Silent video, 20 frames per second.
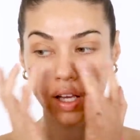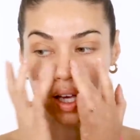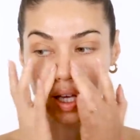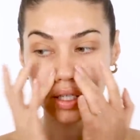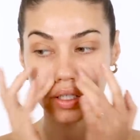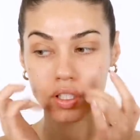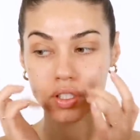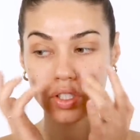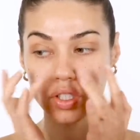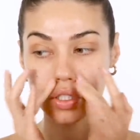
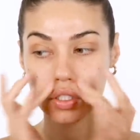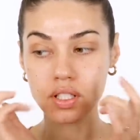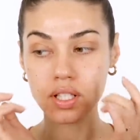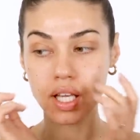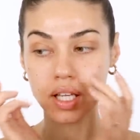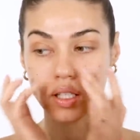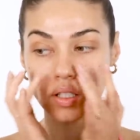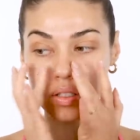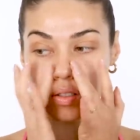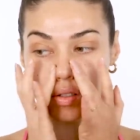And it's just
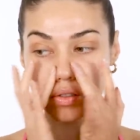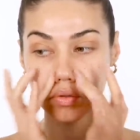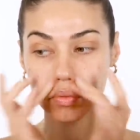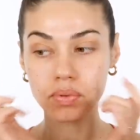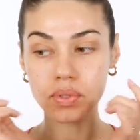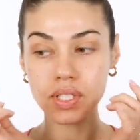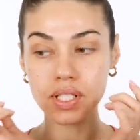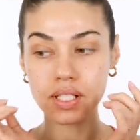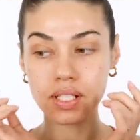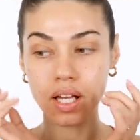like
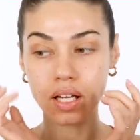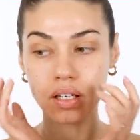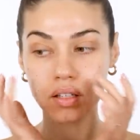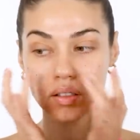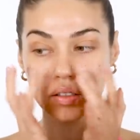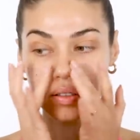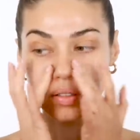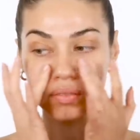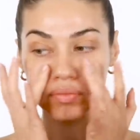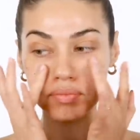super
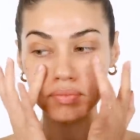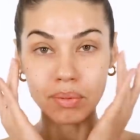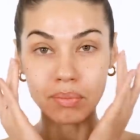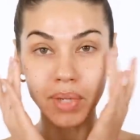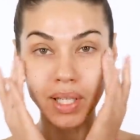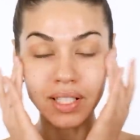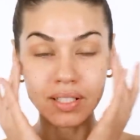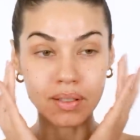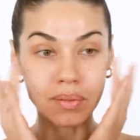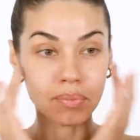subtle, but
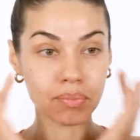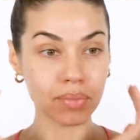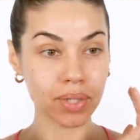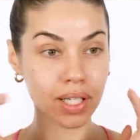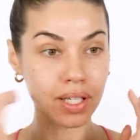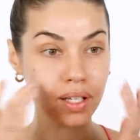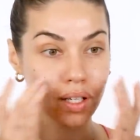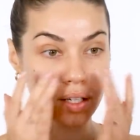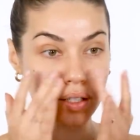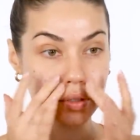makes a
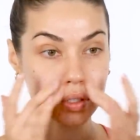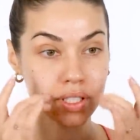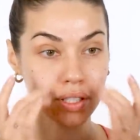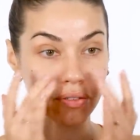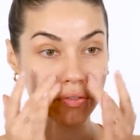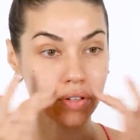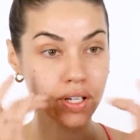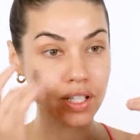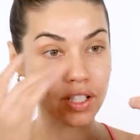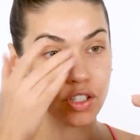big
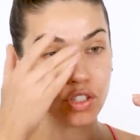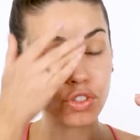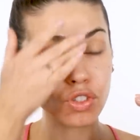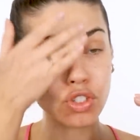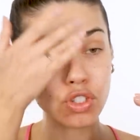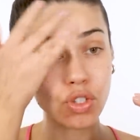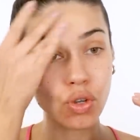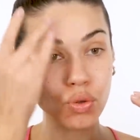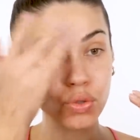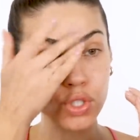difference.
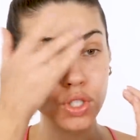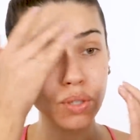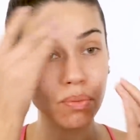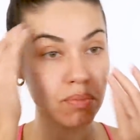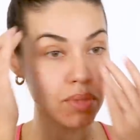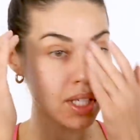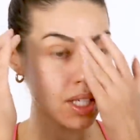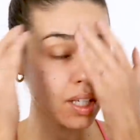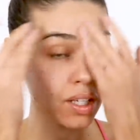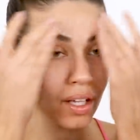So to
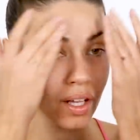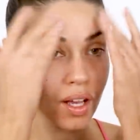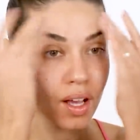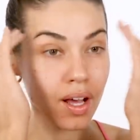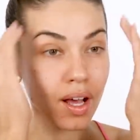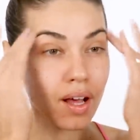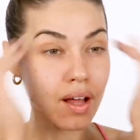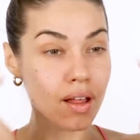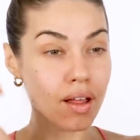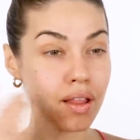me,
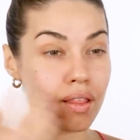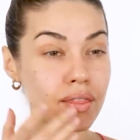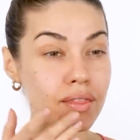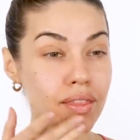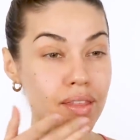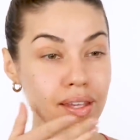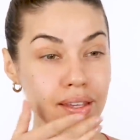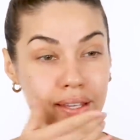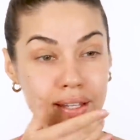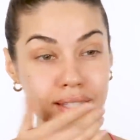
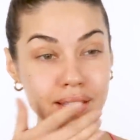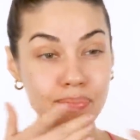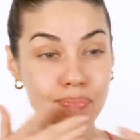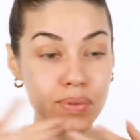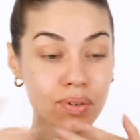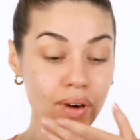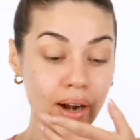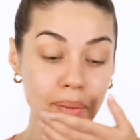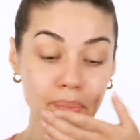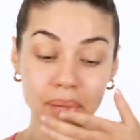these
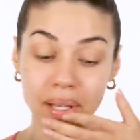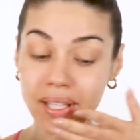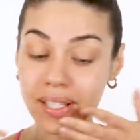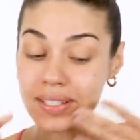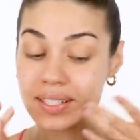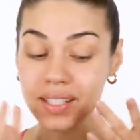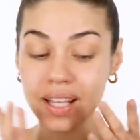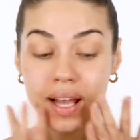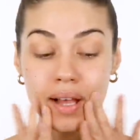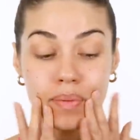prepping
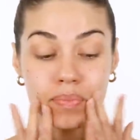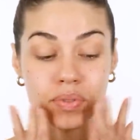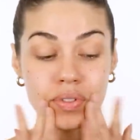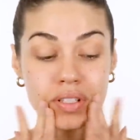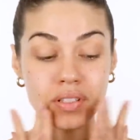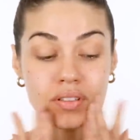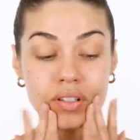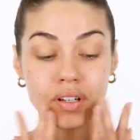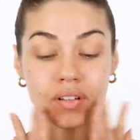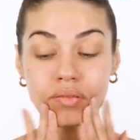
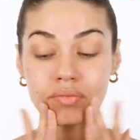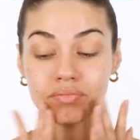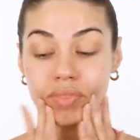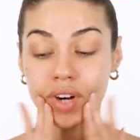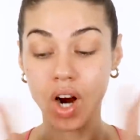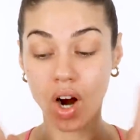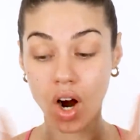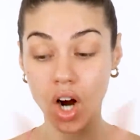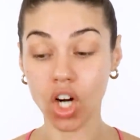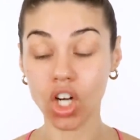steps
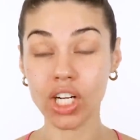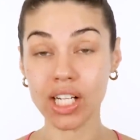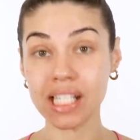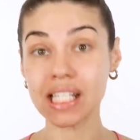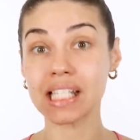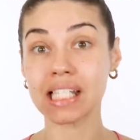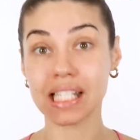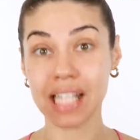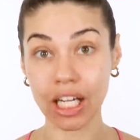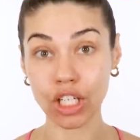are
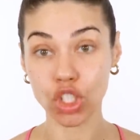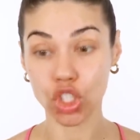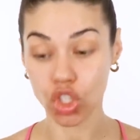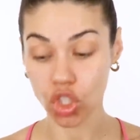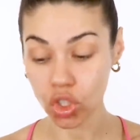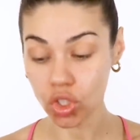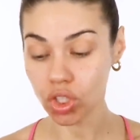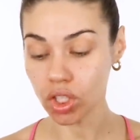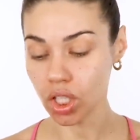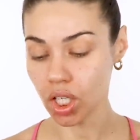
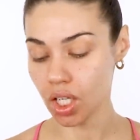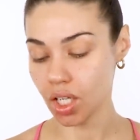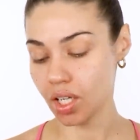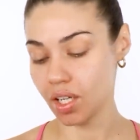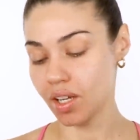essential